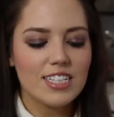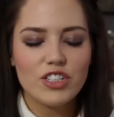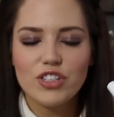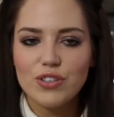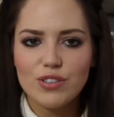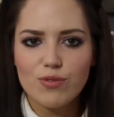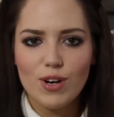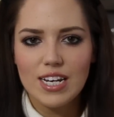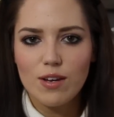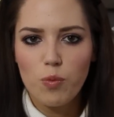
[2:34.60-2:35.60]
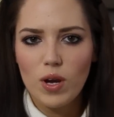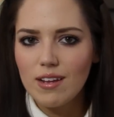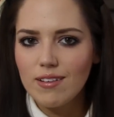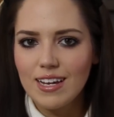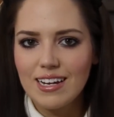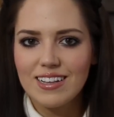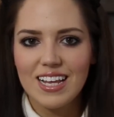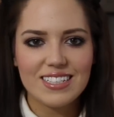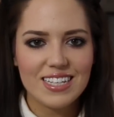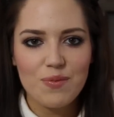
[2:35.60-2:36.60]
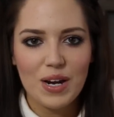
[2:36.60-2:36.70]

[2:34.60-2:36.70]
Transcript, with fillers: This just looks really weirdly classy